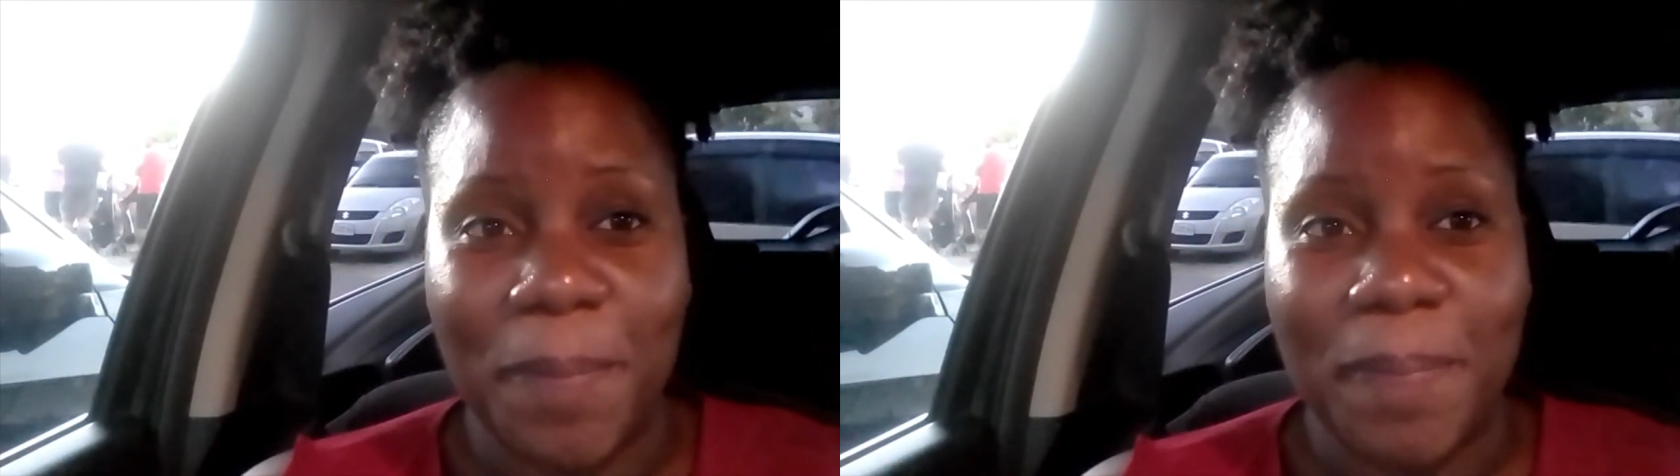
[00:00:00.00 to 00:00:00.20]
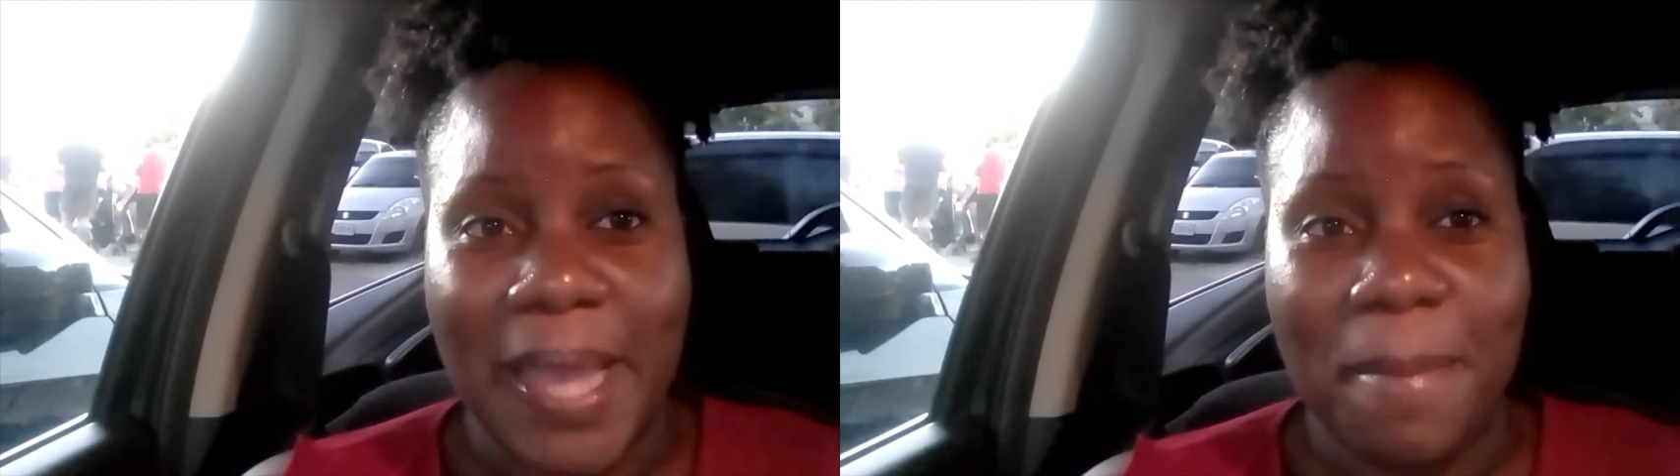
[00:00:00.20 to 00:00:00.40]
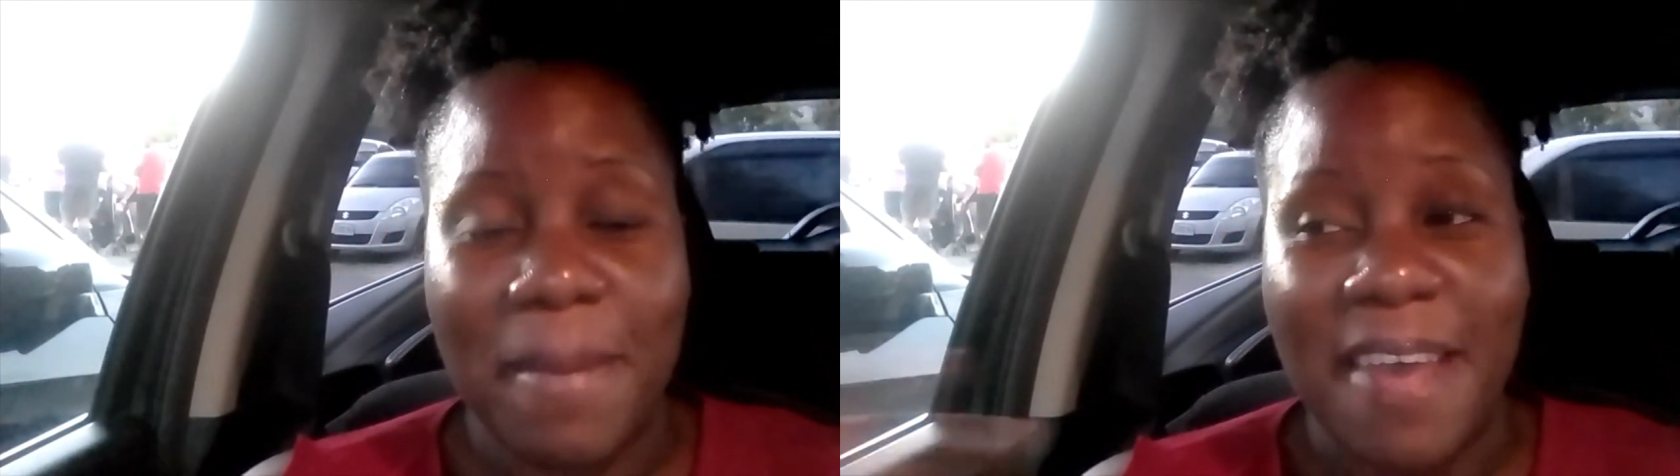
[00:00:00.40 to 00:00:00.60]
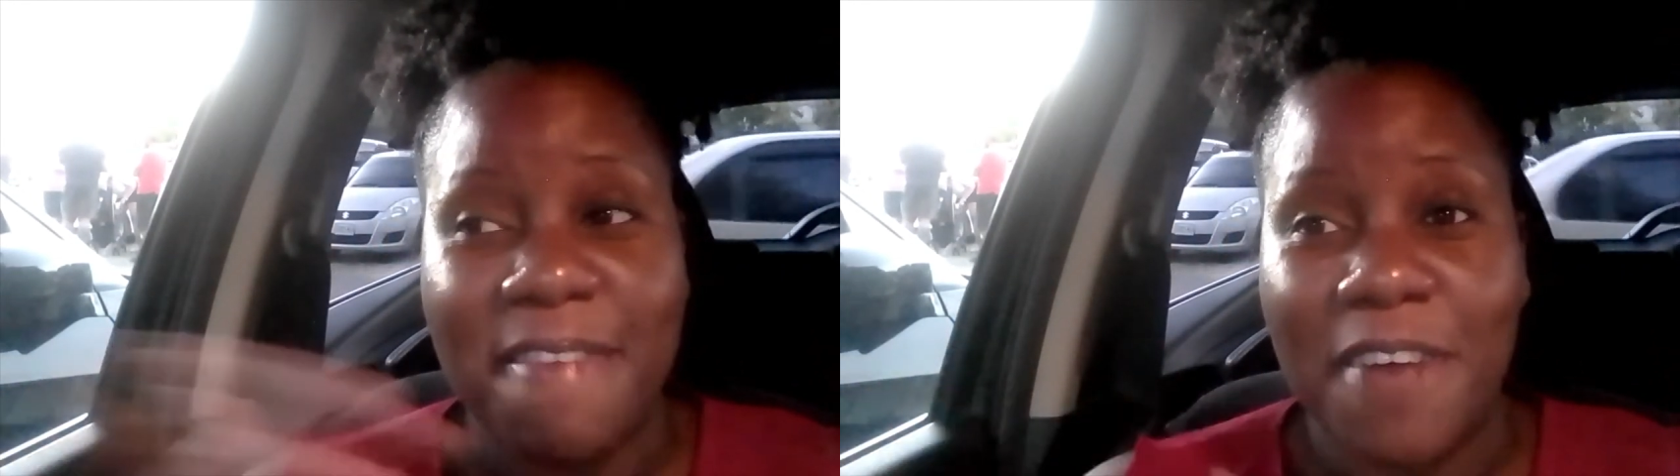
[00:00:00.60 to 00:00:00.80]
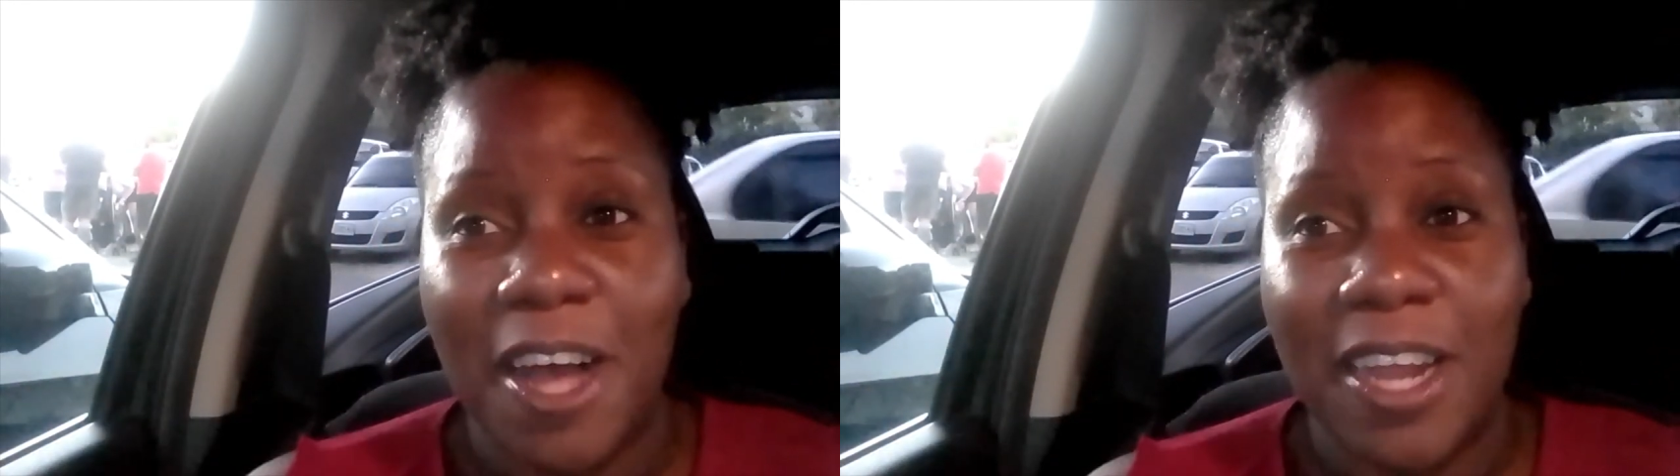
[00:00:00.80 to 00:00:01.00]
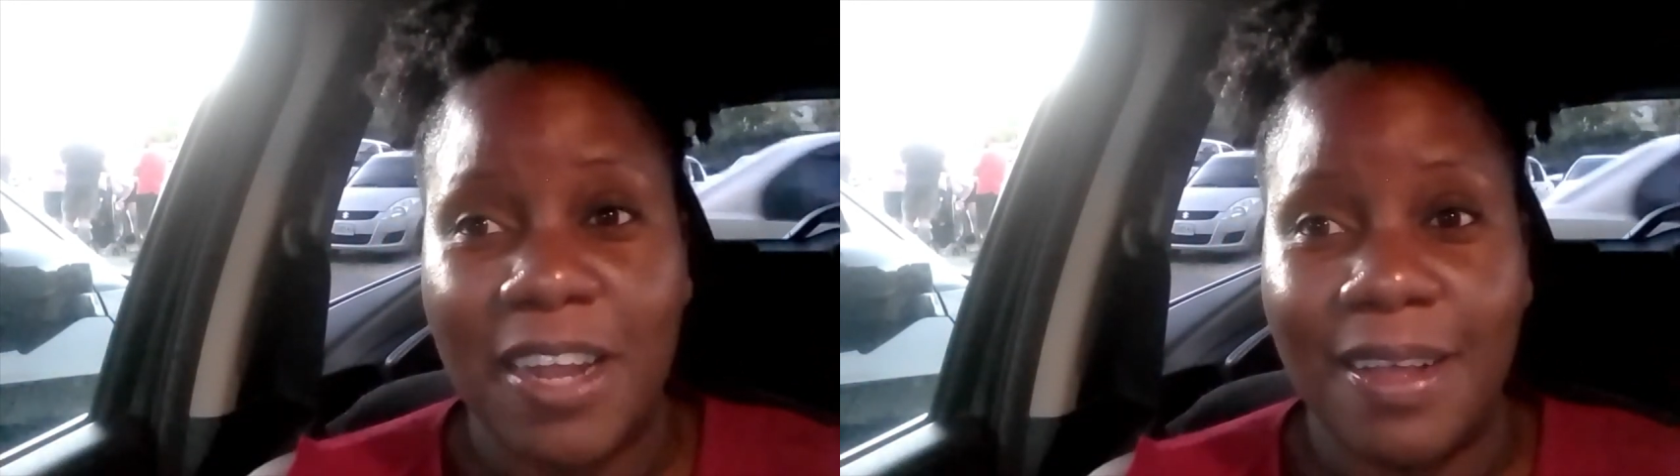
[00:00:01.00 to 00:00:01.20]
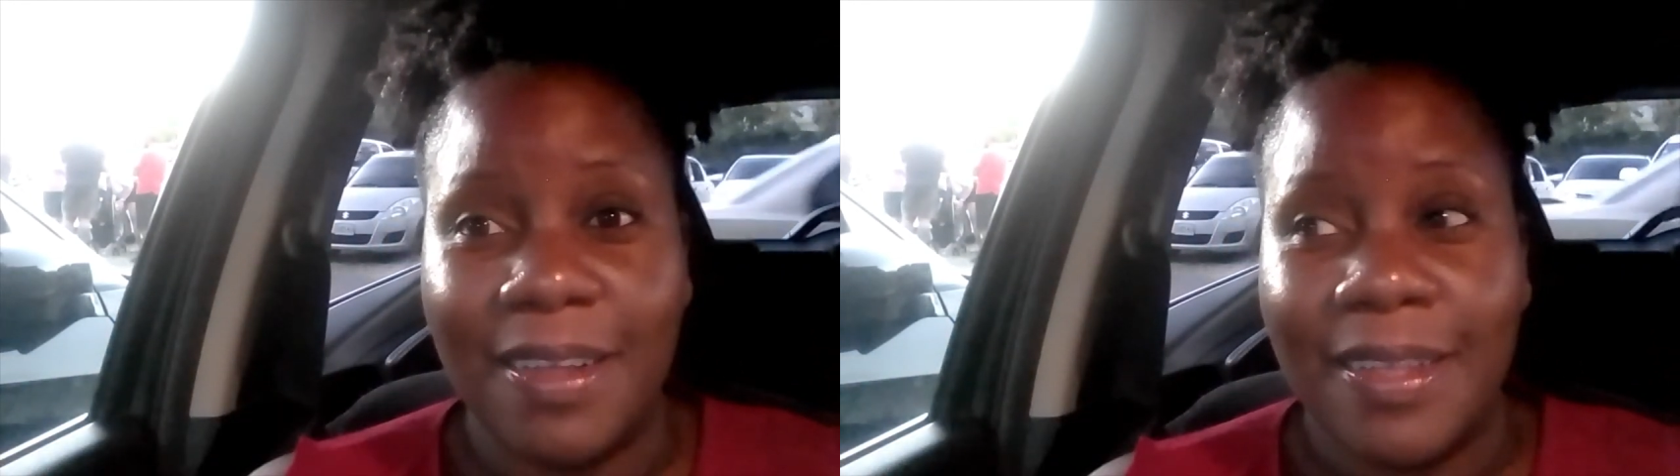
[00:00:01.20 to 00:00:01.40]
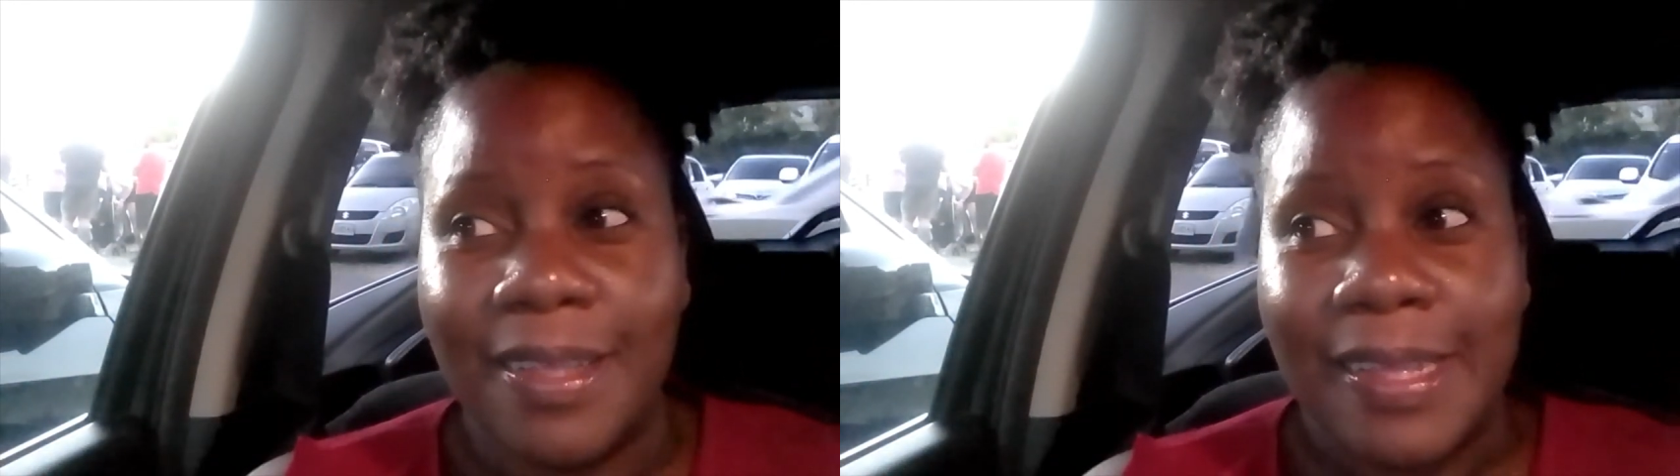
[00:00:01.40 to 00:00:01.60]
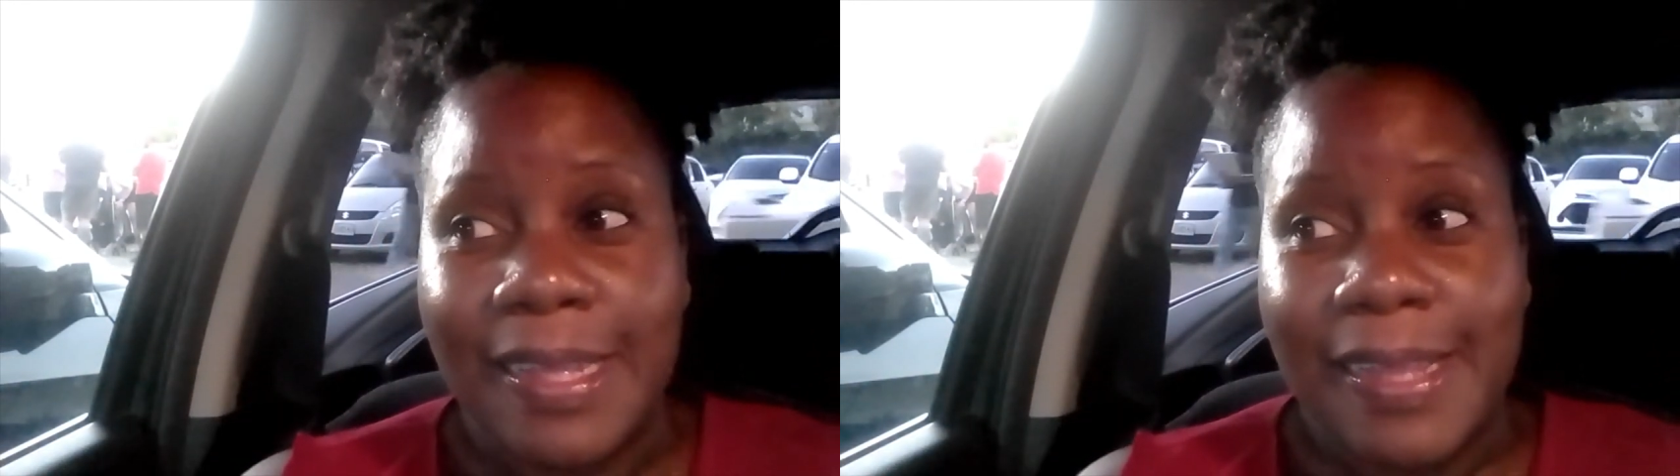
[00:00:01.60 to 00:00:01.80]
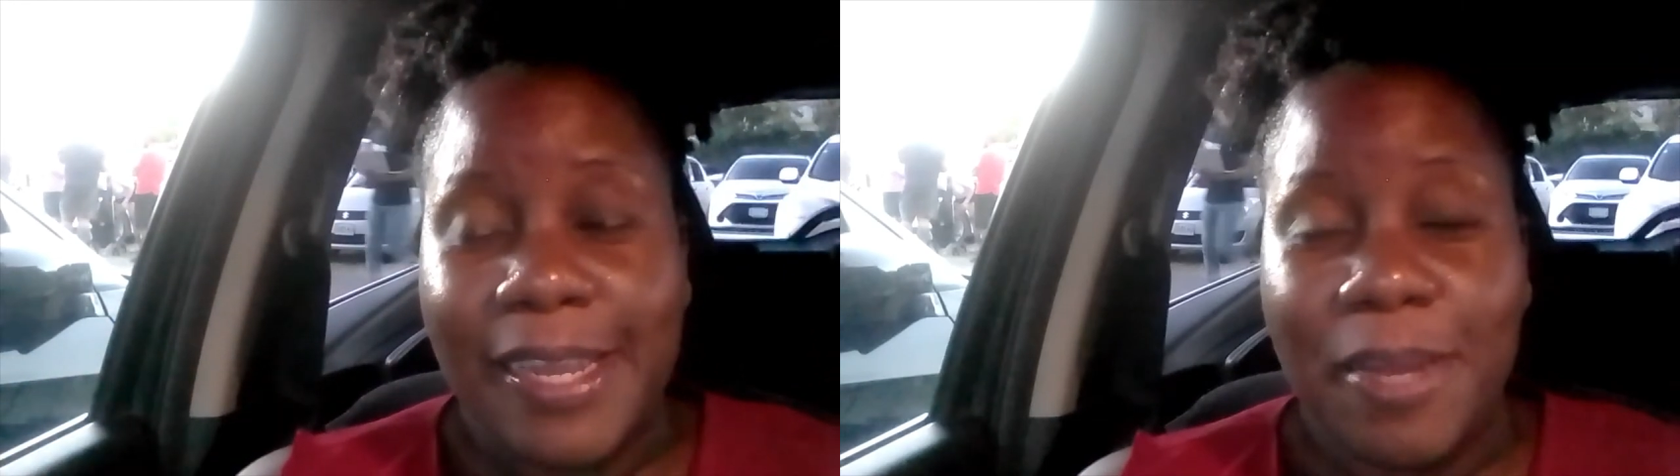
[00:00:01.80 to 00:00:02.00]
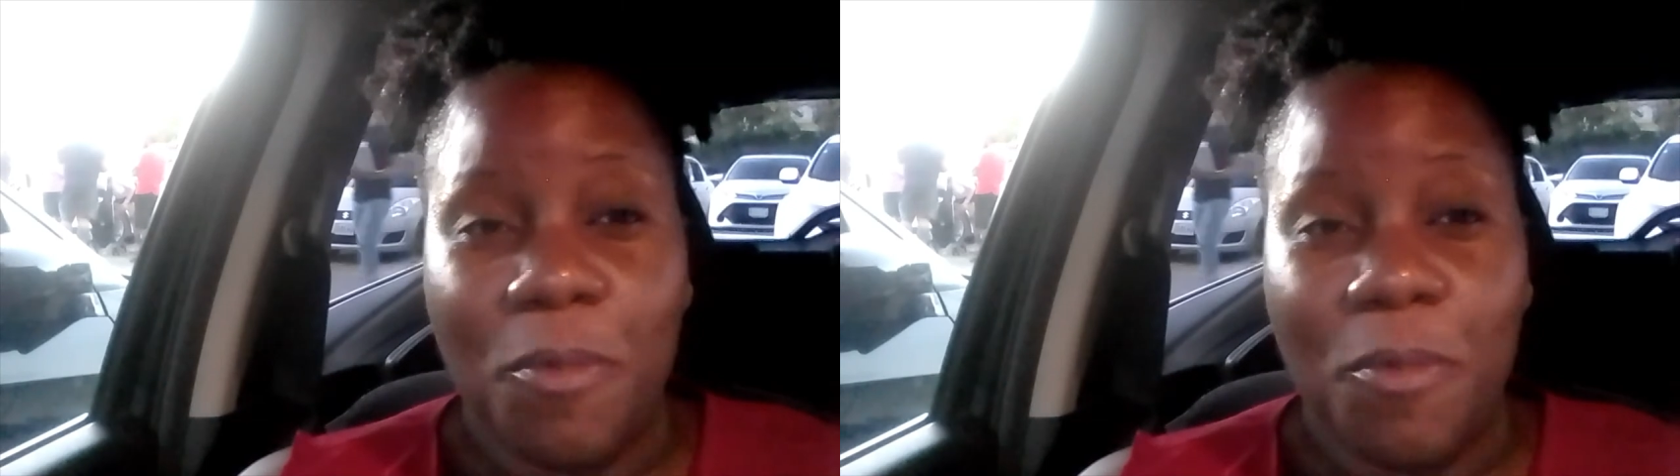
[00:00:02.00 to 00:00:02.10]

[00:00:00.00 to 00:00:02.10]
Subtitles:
Like, my father did